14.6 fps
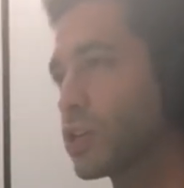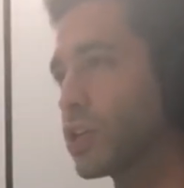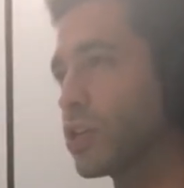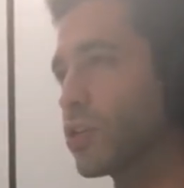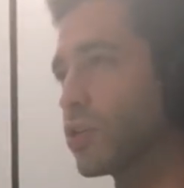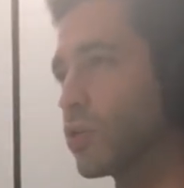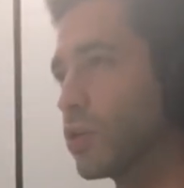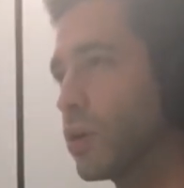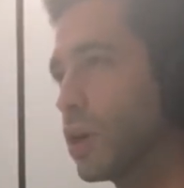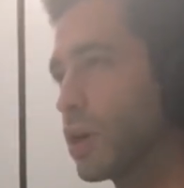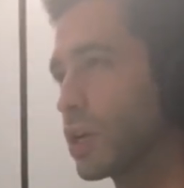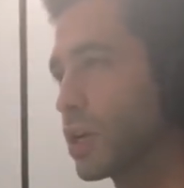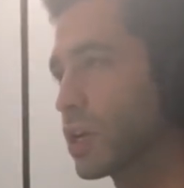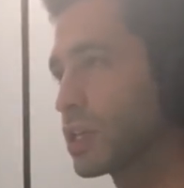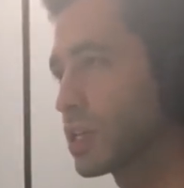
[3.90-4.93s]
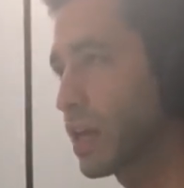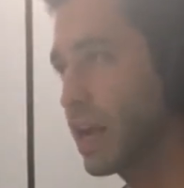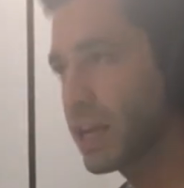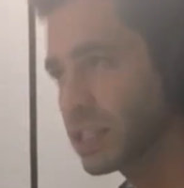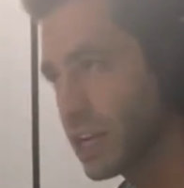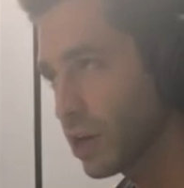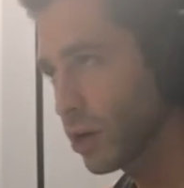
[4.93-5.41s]
here because, like I
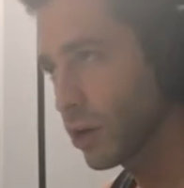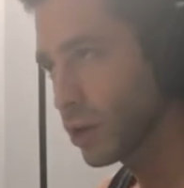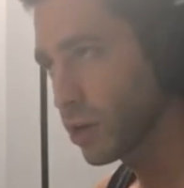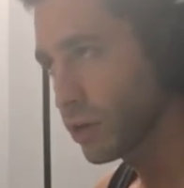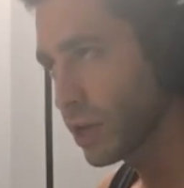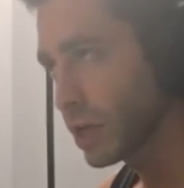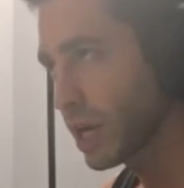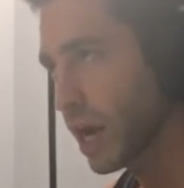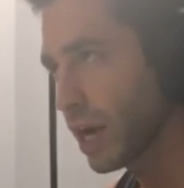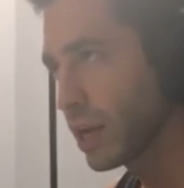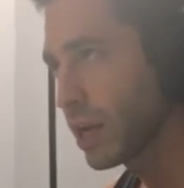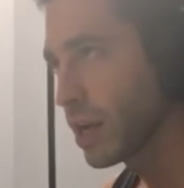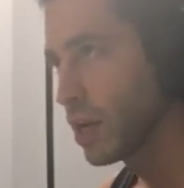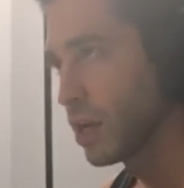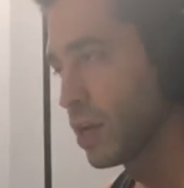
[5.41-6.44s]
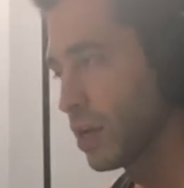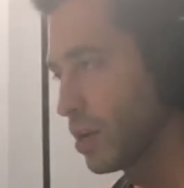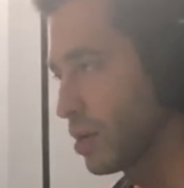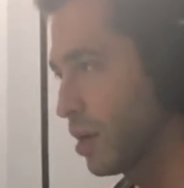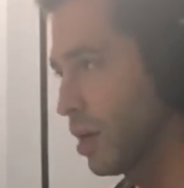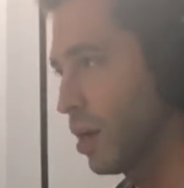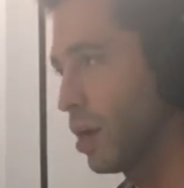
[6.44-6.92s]
said earlier, they got
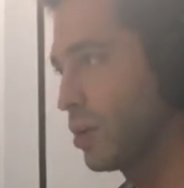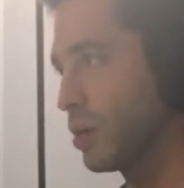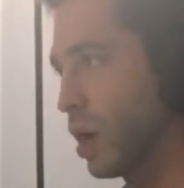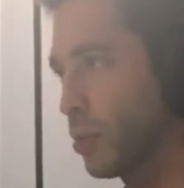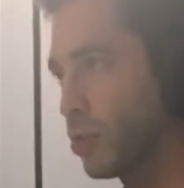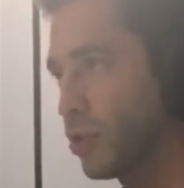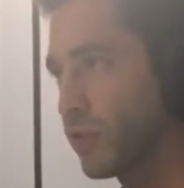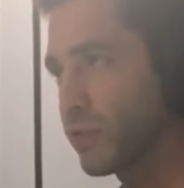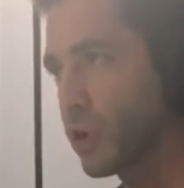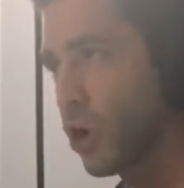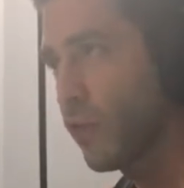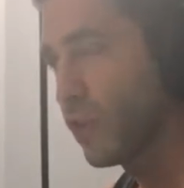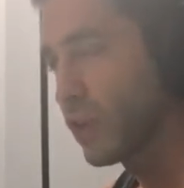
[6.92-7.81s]
a number of COVID